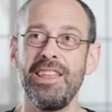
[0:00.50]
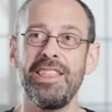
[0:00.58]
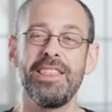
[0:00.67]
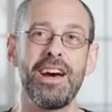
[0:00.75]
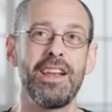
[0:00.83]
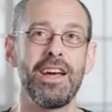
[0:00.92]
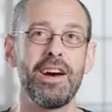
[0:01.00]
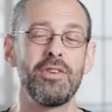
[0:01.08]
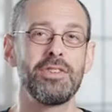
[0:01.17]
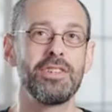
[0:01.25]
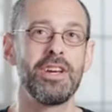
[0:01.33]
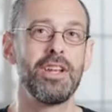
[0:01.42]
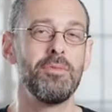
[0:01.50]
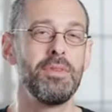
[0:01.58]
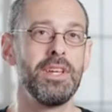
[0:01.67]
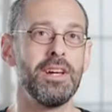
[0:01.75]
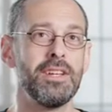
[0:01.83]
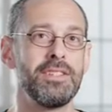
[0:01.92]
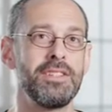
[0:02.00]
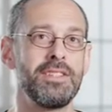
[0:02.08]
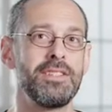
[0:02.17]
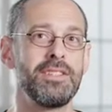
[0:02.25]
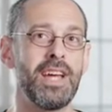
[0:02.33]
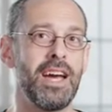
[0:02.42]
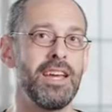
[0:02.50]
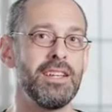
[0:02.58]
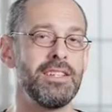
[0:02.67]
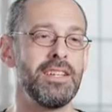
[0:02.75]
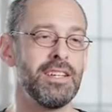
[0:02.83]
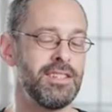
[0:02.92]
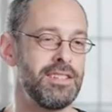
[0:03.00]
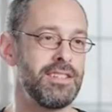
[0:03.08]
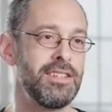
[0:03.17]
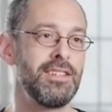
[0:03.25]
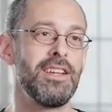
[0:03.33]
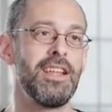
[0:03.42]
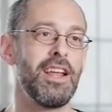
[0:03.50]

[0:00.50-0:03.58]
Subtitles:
I thought I was going to be a scientist,